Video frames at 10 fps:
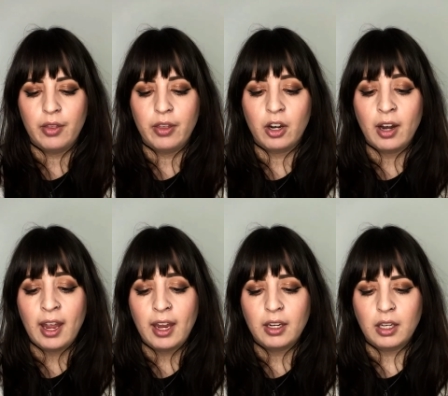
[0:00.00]
There are
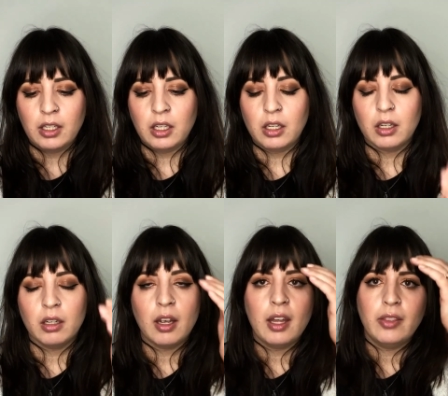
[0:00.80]
8 in
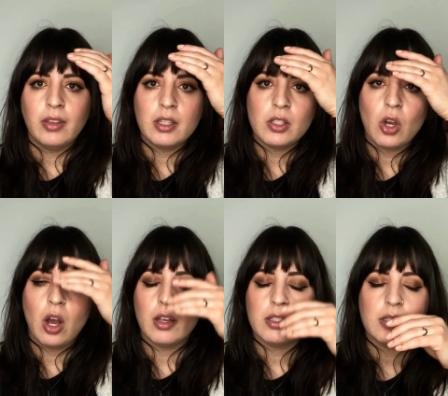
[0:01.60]
here, and this
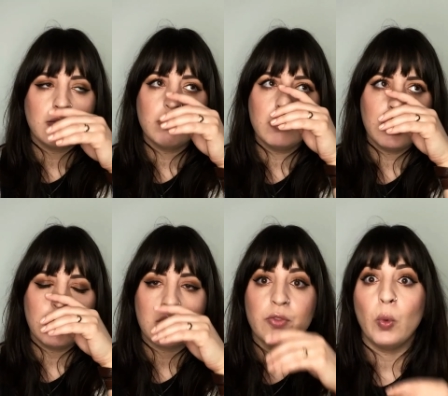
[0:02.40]
costs
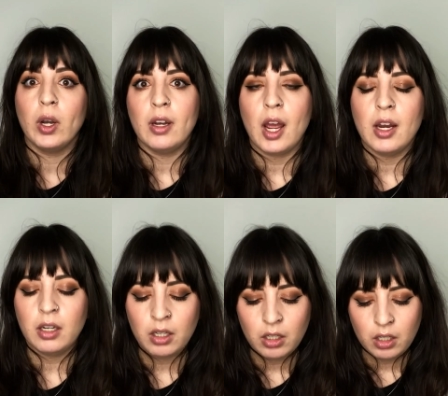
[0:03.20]
$6.49.